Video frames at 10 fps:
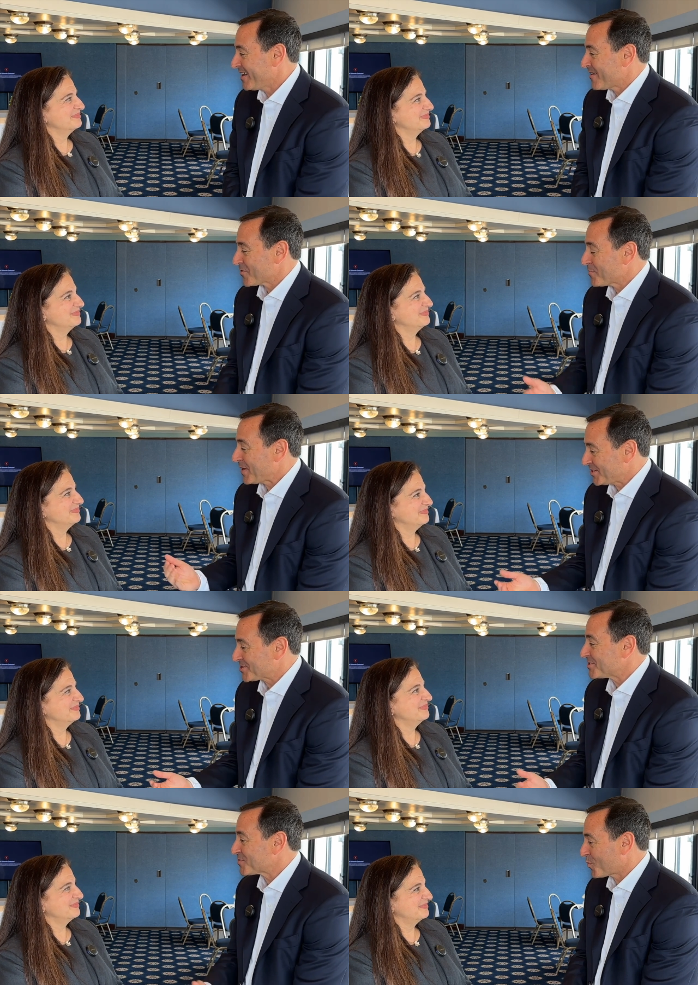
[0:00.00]
Speaker 1: for
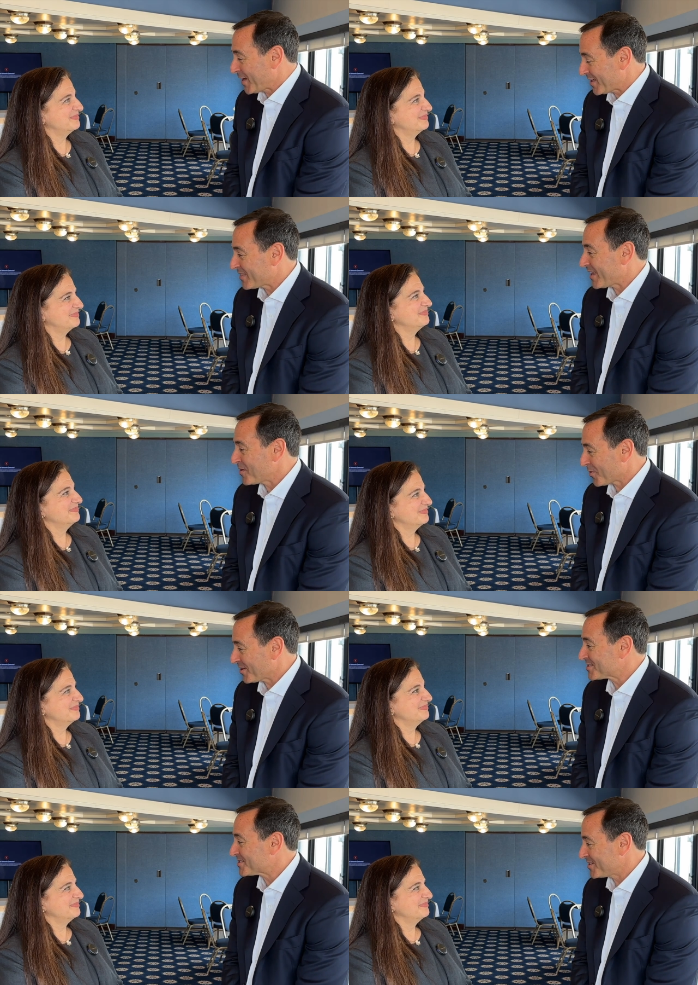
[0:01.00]
patients with aortic
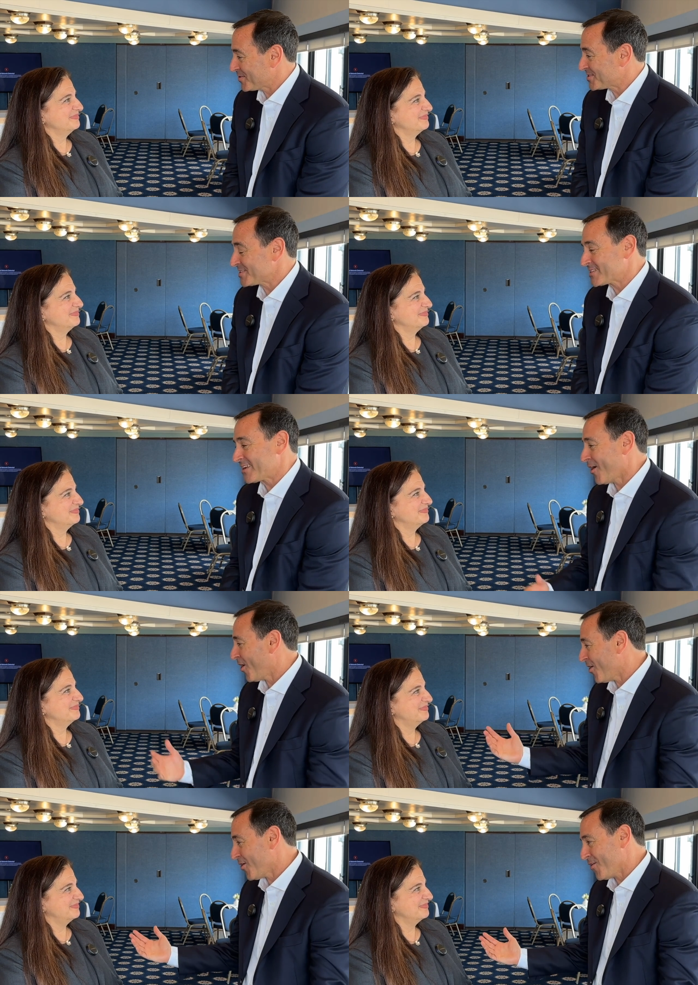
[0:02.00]
stenosis in
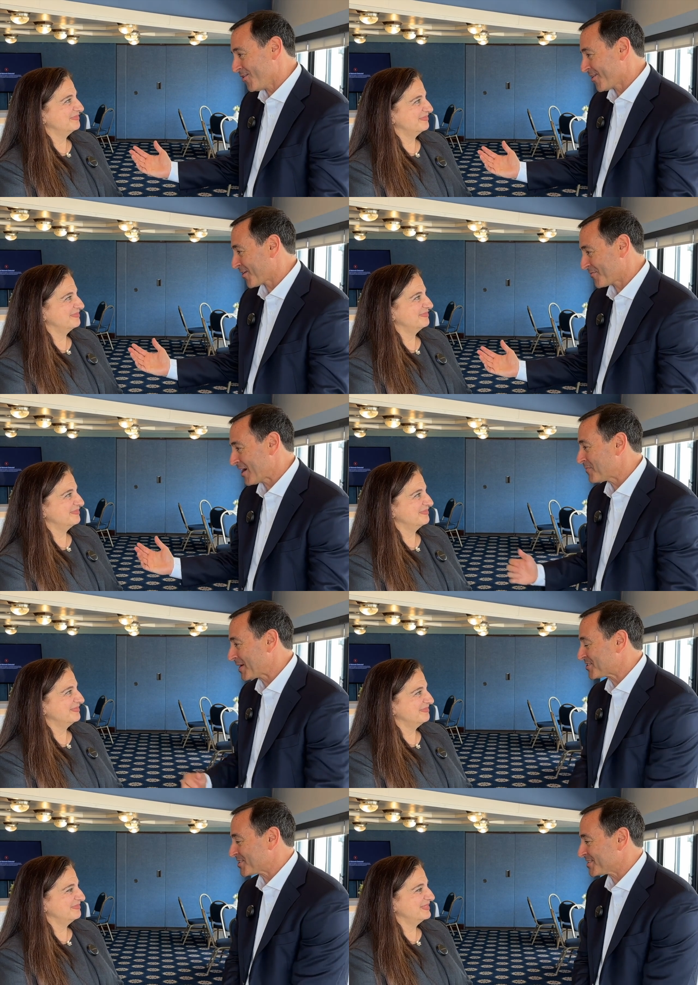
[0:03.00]
all heart valve
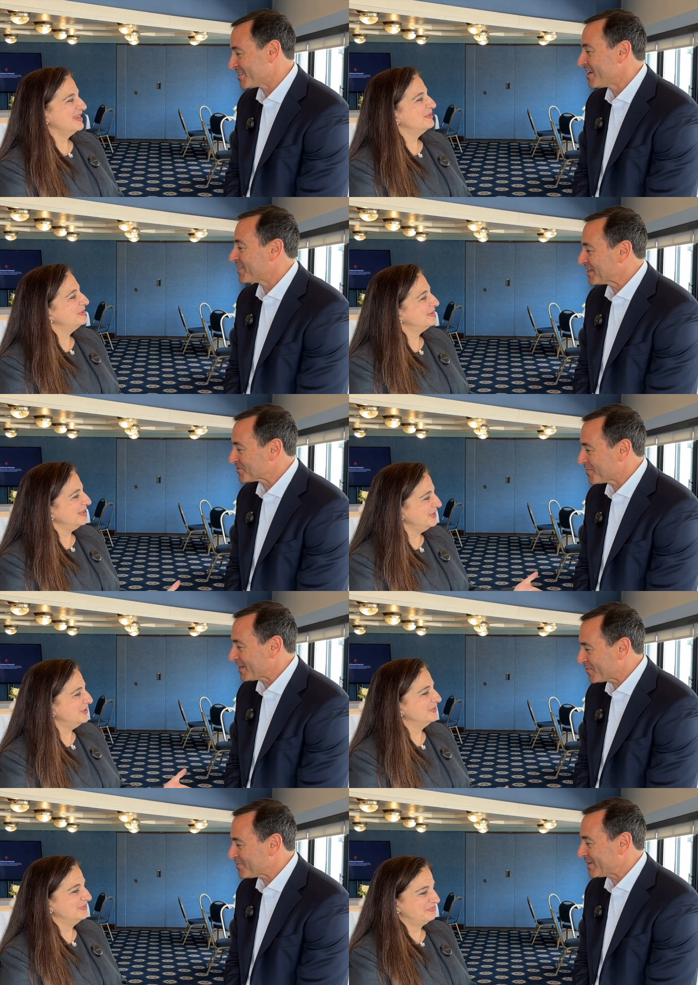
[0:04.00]
patients. Well, Thanks thank for being
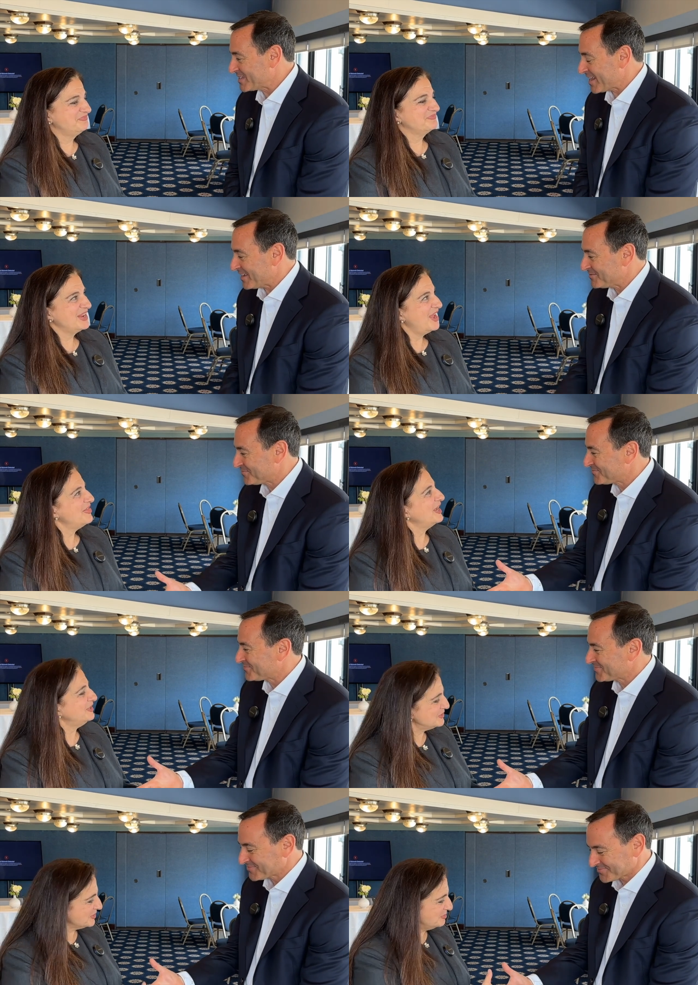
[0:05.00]
you. with me today.
Speaker 2: Thank
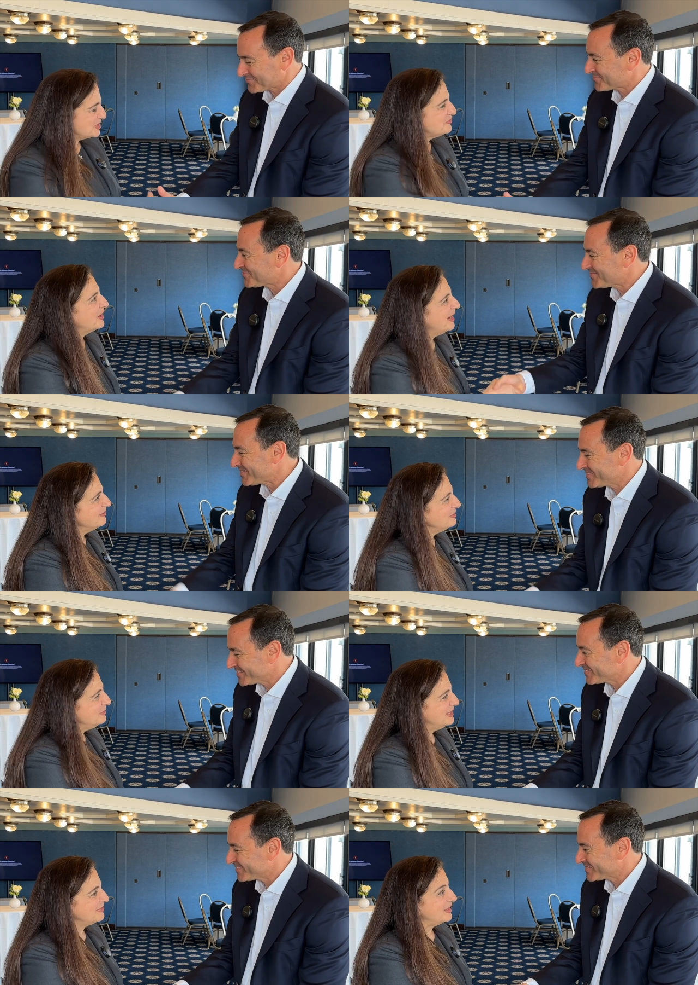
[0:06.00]
you so much for having
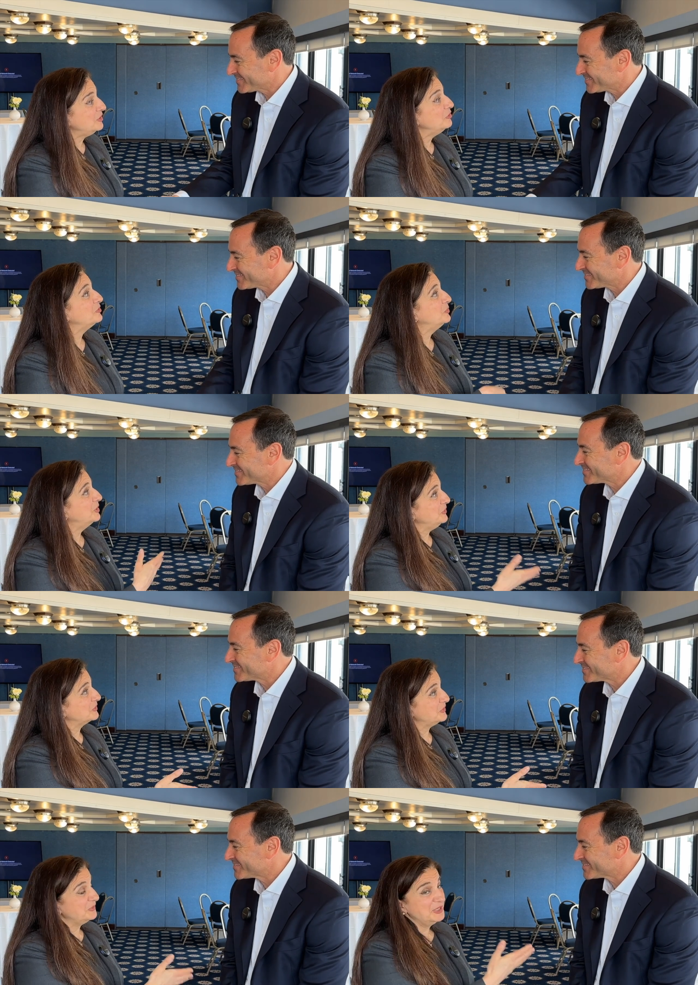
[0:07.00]
me, and thank you for what you're
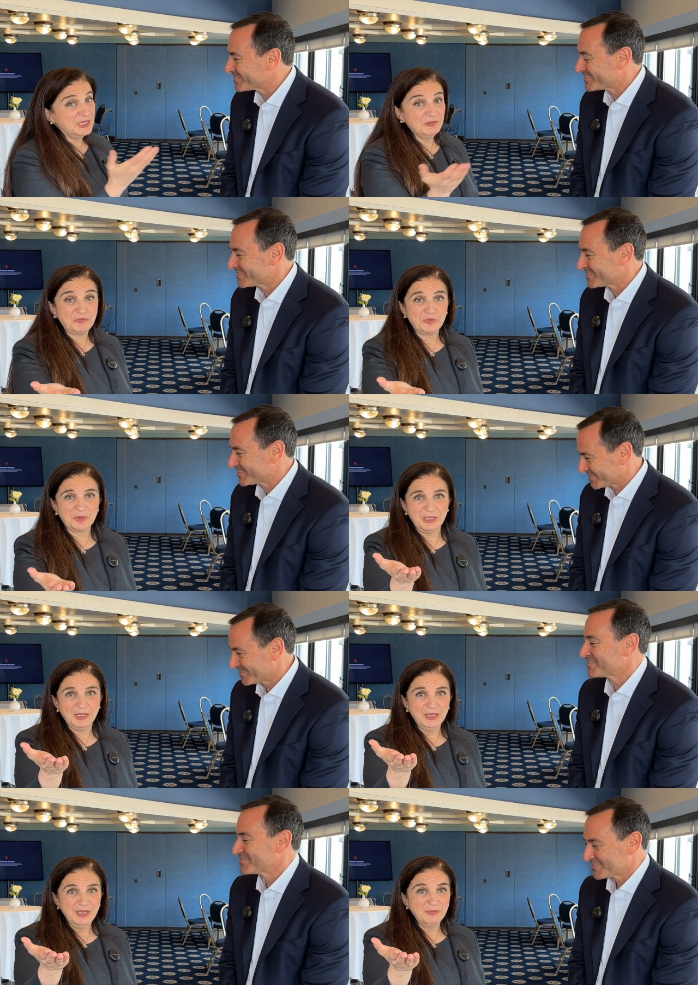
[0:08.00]
doing and
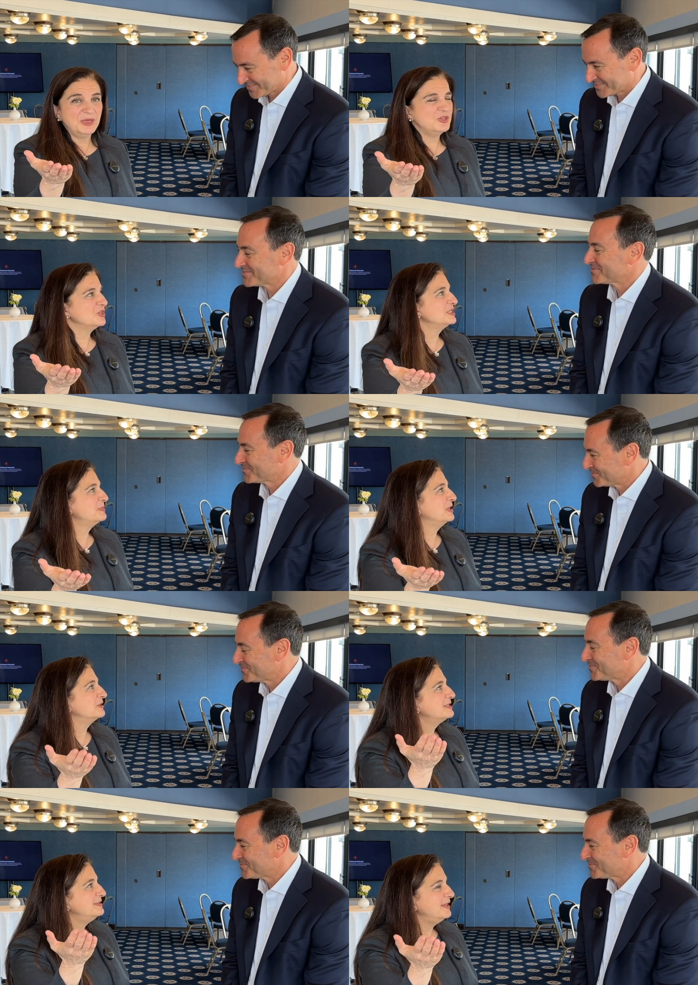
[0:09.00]
informing patients
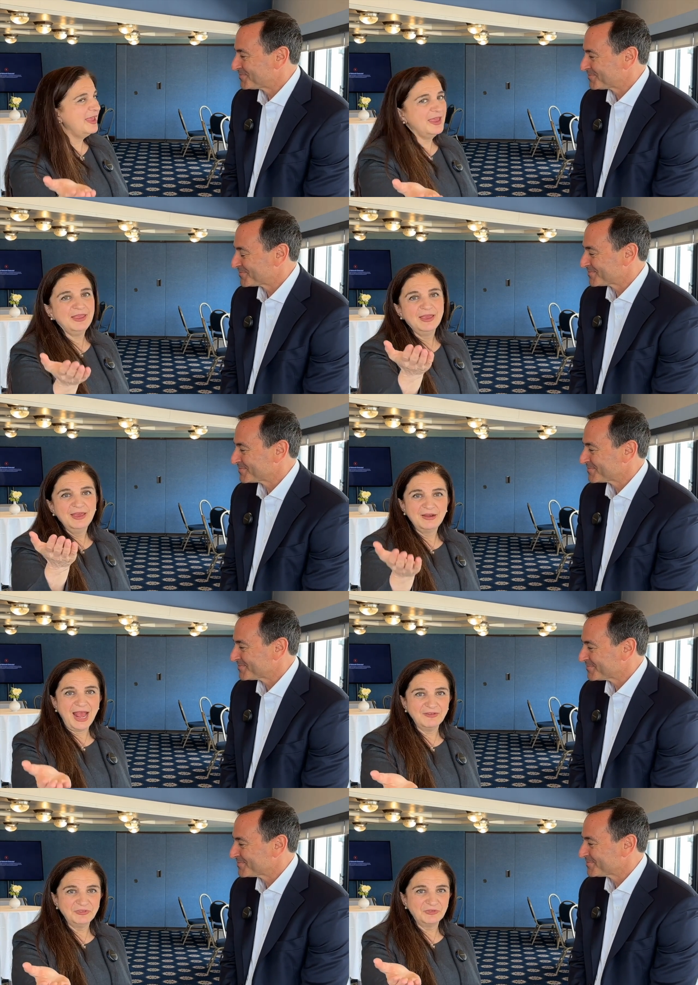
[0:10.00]
because they
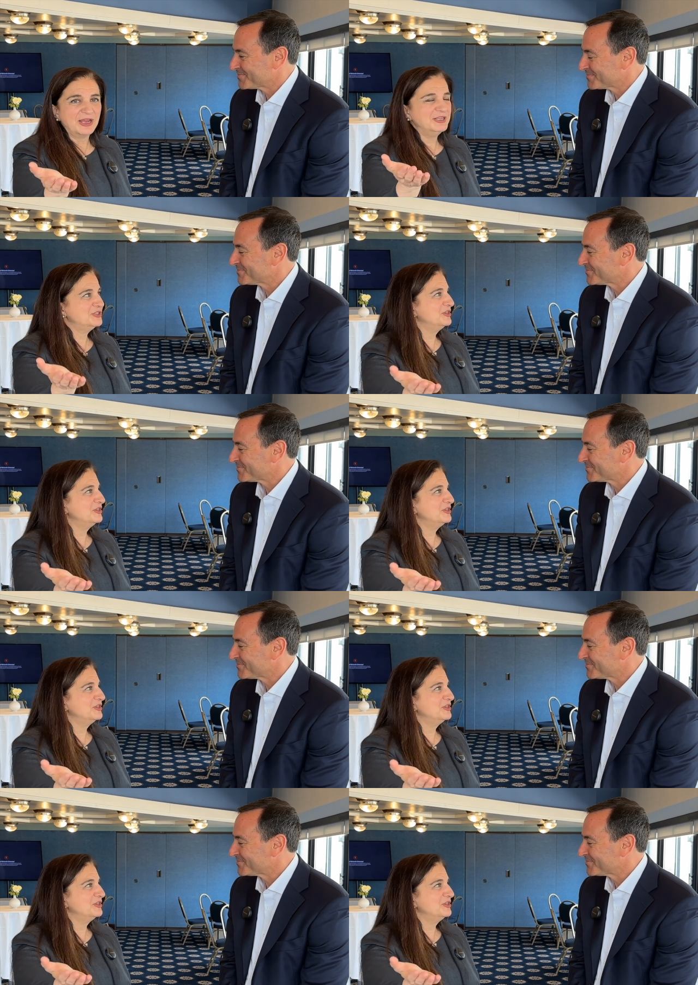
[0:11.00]
have the right to